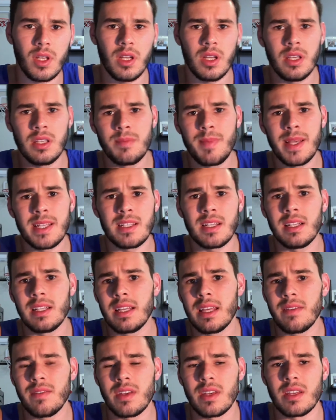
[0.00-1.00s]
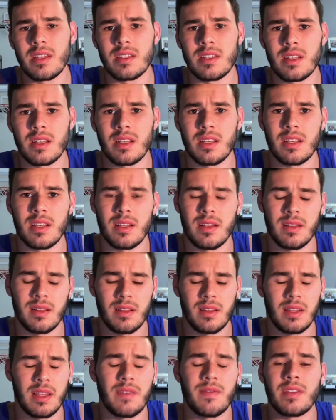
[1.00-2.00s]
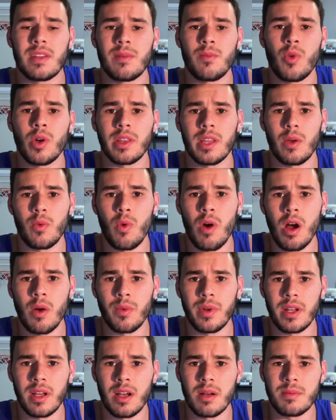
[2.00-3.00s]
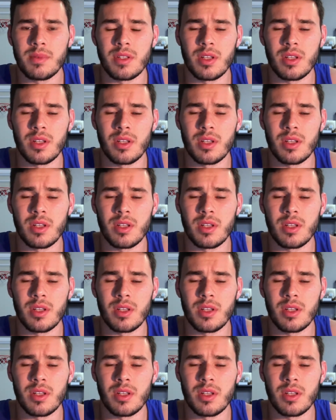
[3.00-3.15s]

he's basically giving them what they want when it comes